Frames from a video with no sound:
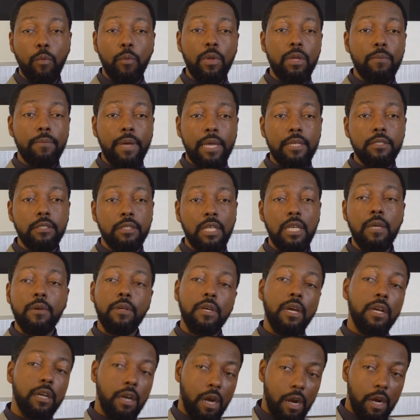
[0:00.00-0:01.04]
mean, we may see
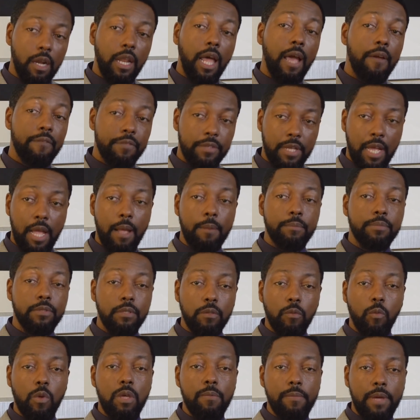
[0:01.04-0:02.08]
in our lifetimes,
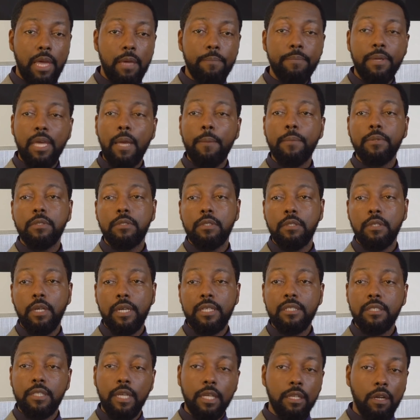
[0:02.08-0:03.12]
we may be able to
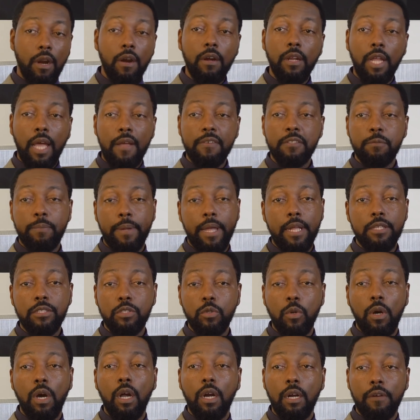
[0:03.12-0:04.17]
extend our lifespans
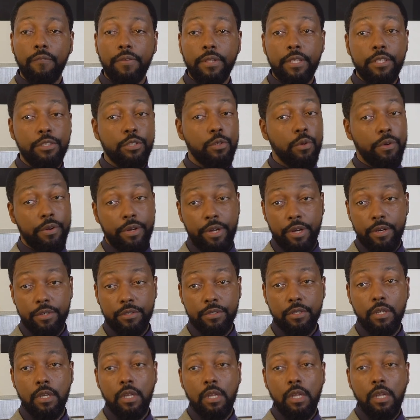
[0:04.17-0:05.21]
to 150, 200
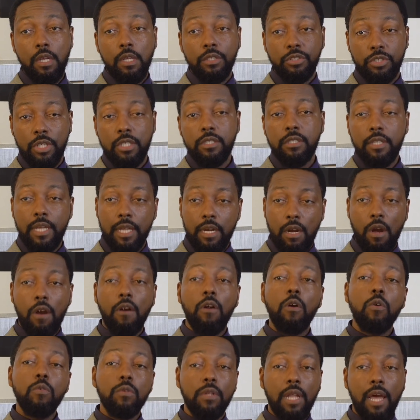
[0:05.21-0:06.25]
years just in our
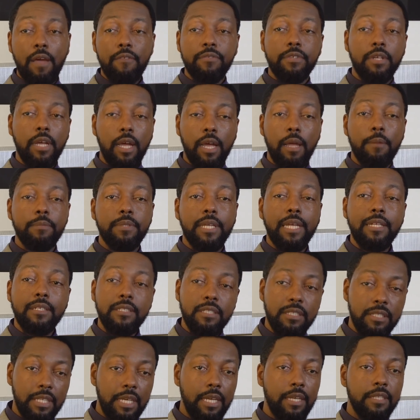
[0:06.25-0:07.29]
own lifetimes and
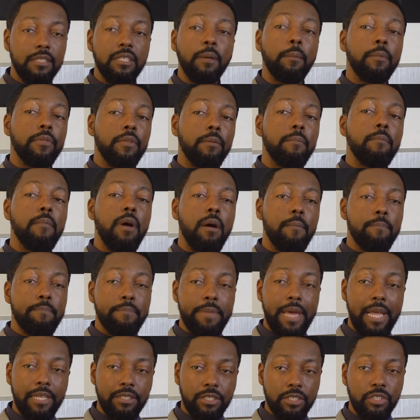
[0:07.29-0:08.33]
see some of the
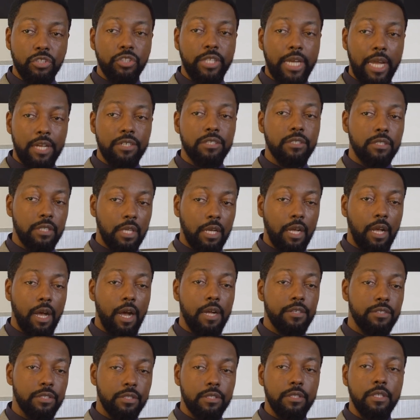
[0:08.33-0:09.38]
amazing changes in
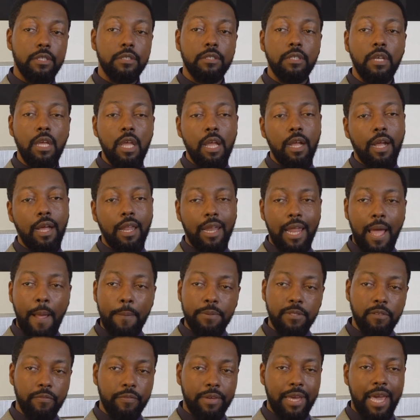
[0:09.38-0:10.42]
consciousness,
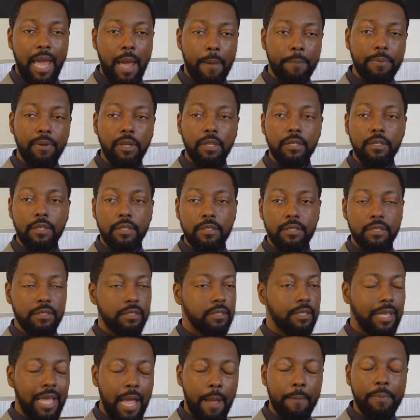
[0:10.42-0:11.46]
collapse of
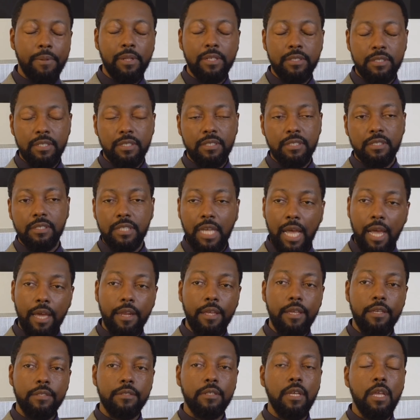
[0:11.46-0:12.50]
capitalistic
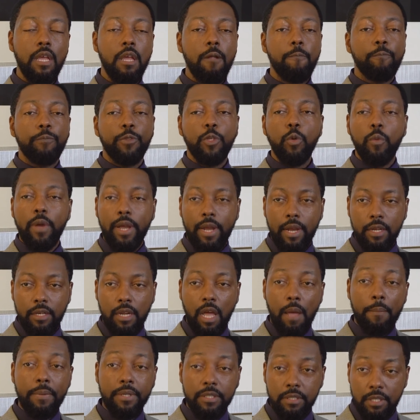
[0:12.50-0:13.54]
societies, new
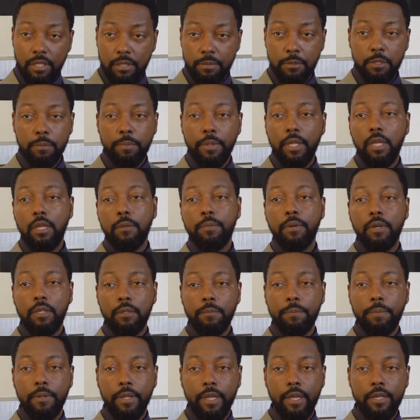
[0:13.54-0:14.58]
economic systems being put
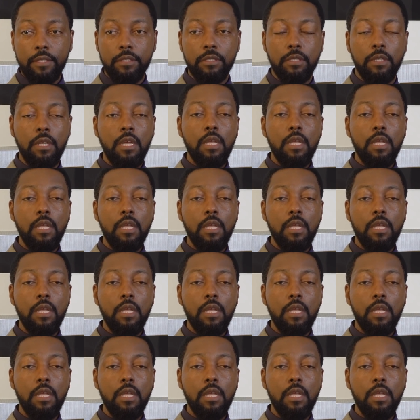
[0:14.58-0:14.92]
in place,